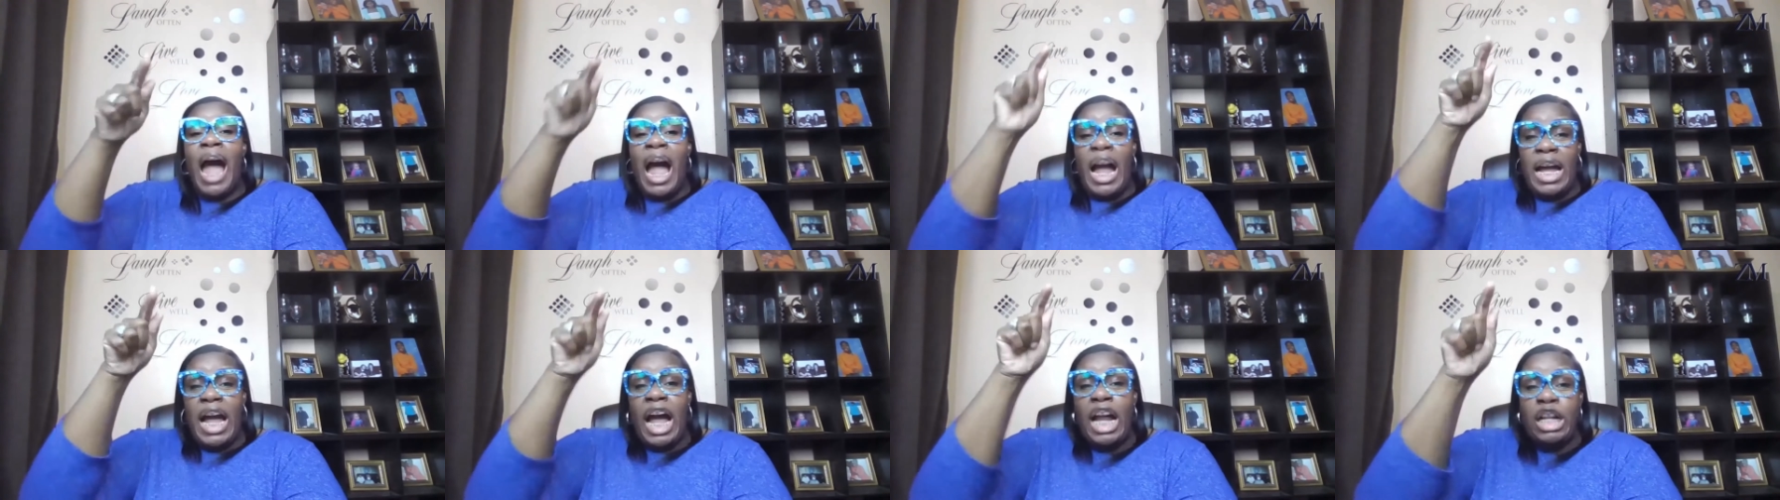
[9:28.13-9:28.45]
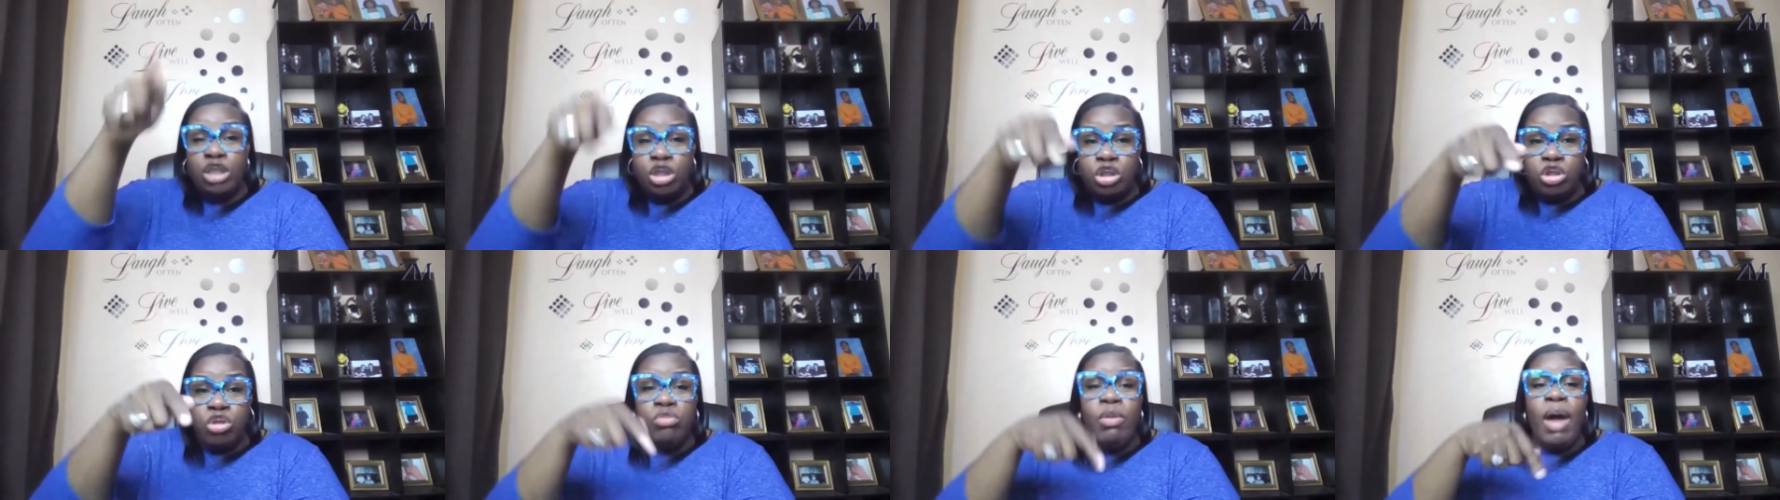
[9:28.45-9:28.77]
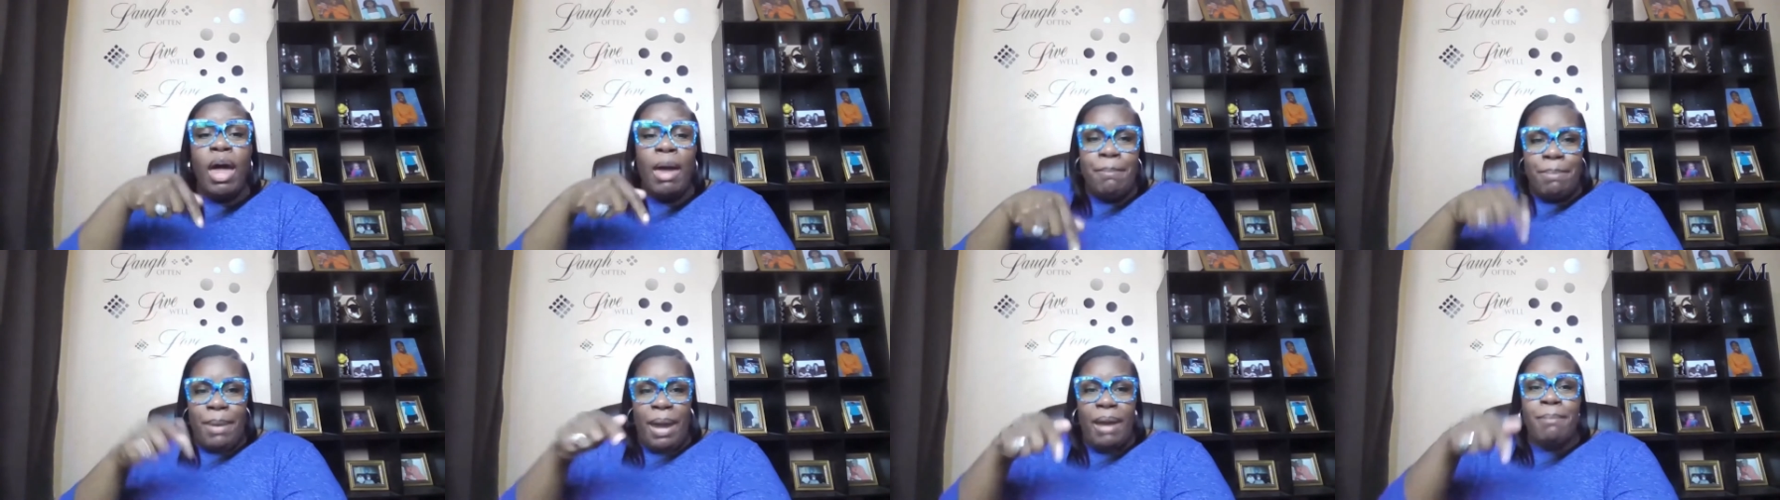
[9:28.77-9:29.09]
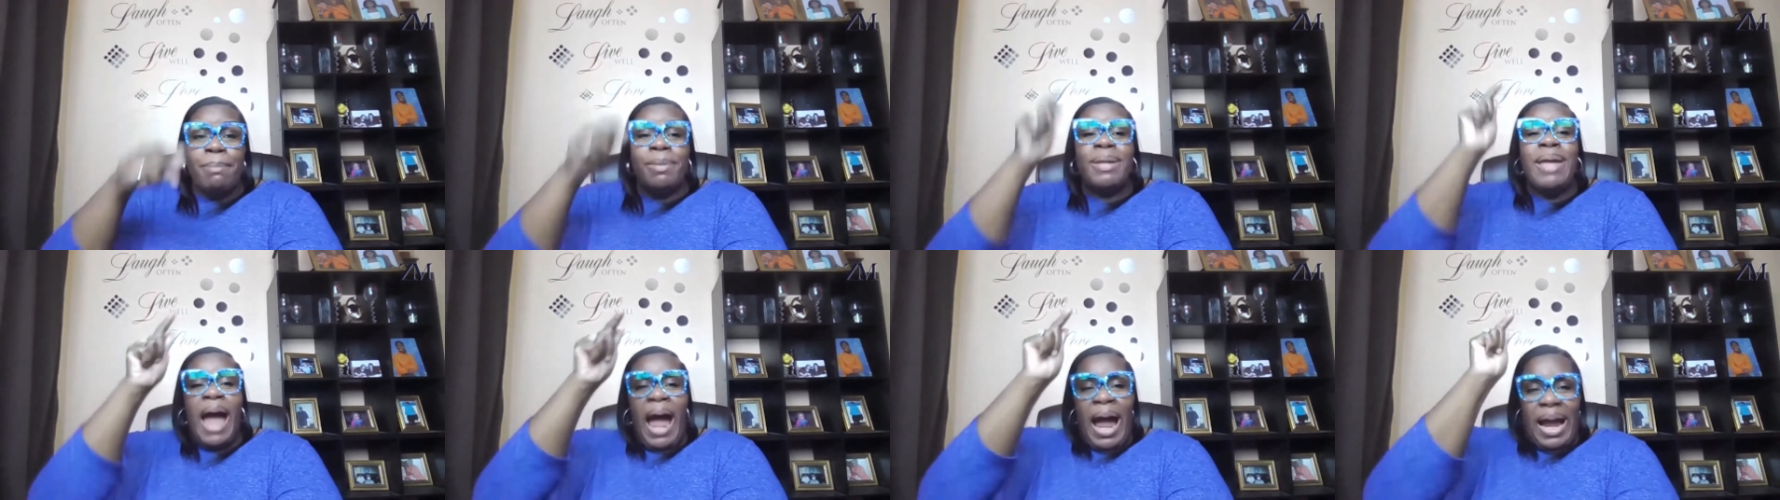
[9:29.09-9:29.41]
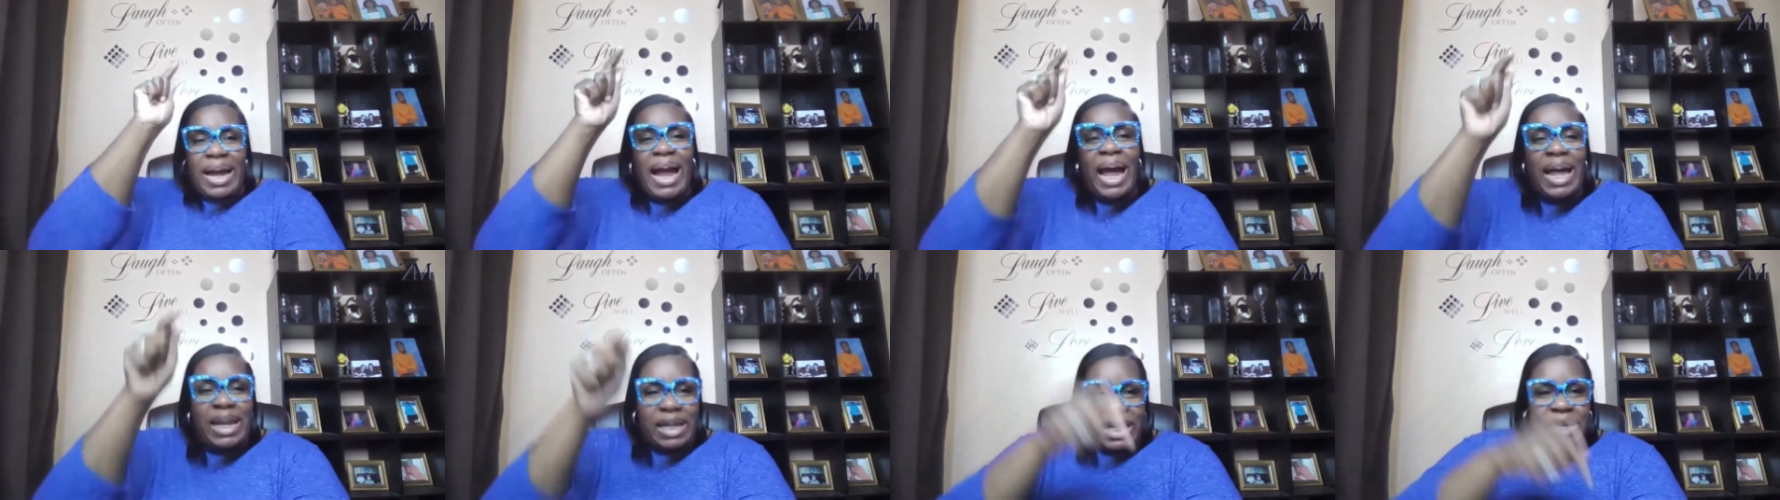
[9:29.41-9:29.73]
I got you, and baby, I
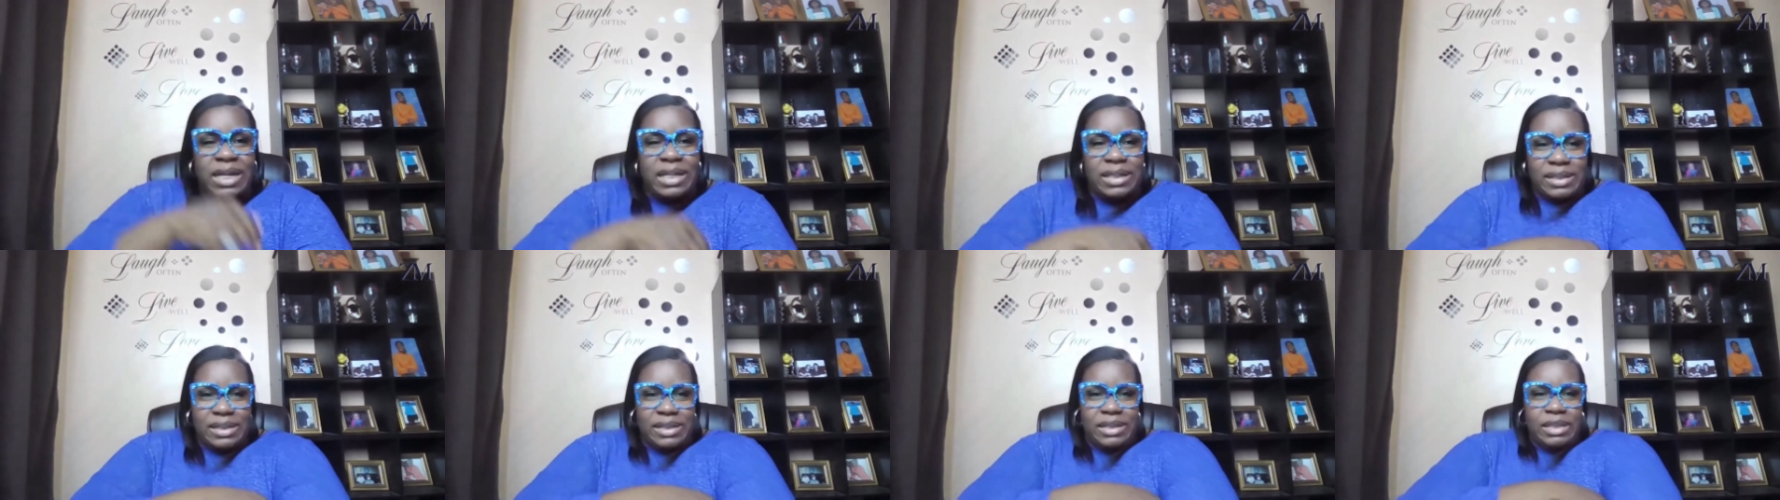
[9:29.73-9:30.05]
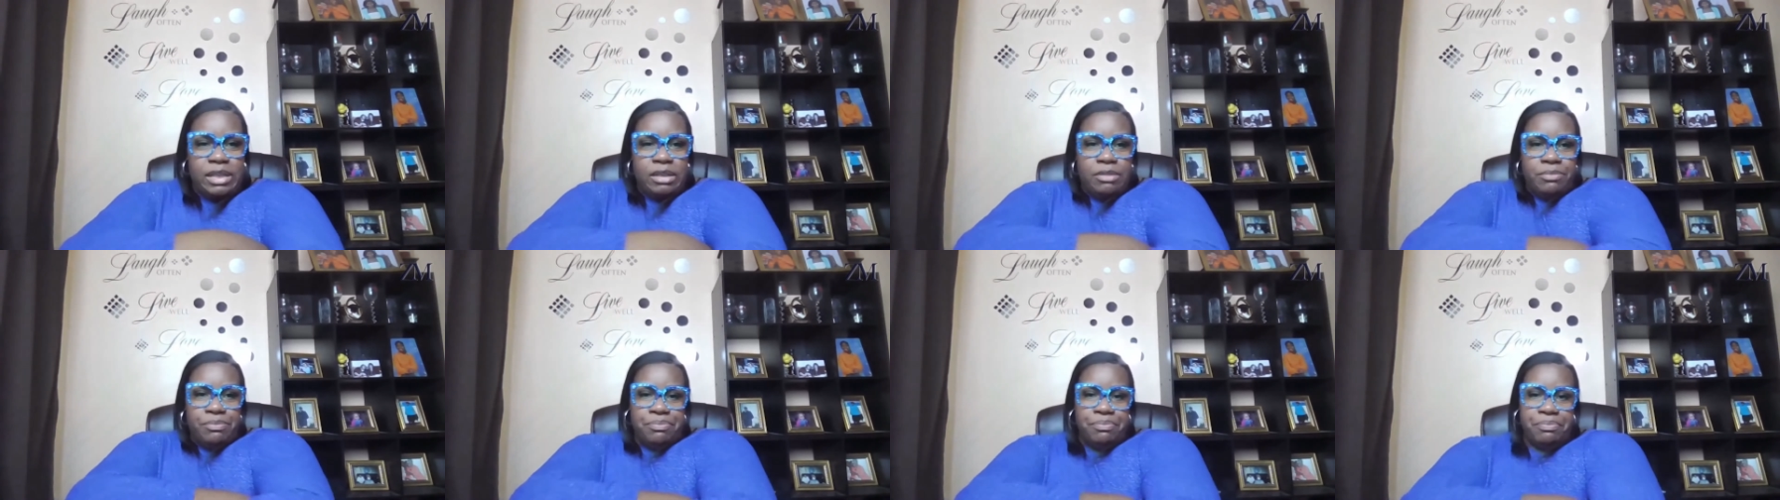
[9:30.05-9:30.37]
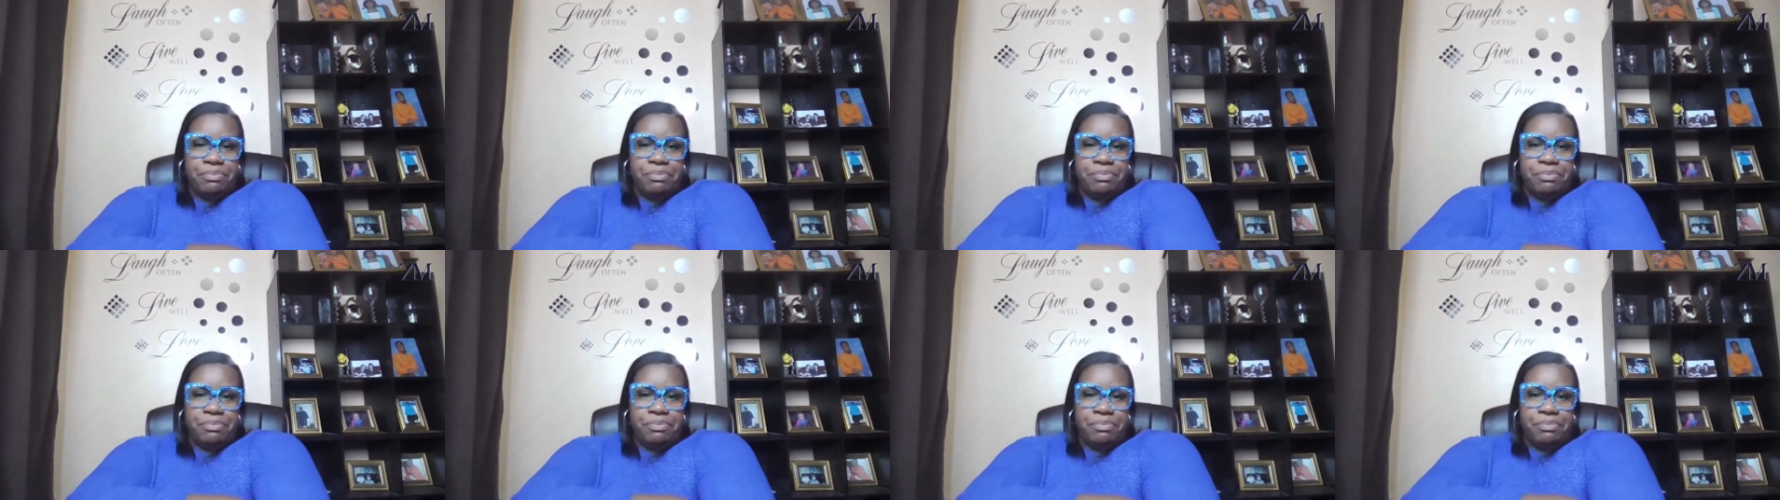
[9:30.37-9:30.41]
got us.